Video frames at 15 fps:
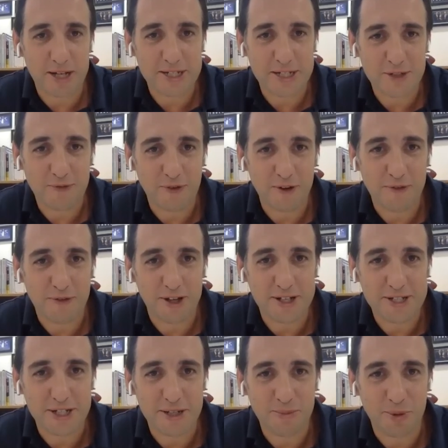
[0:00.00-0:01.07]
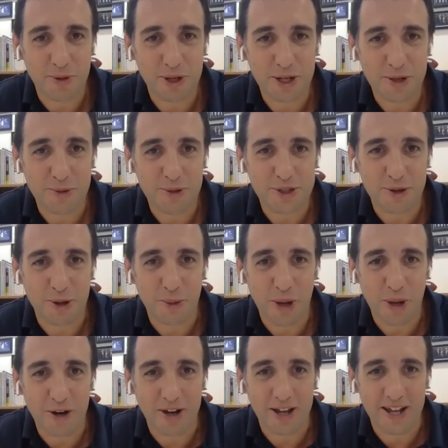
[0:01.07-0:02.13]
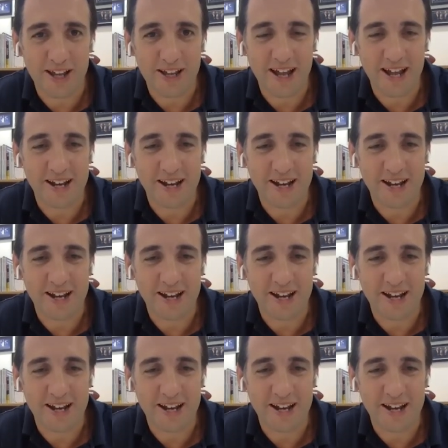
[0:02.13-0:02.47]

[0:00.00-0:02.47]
back since 5.30 in the morning. You are doing well on it,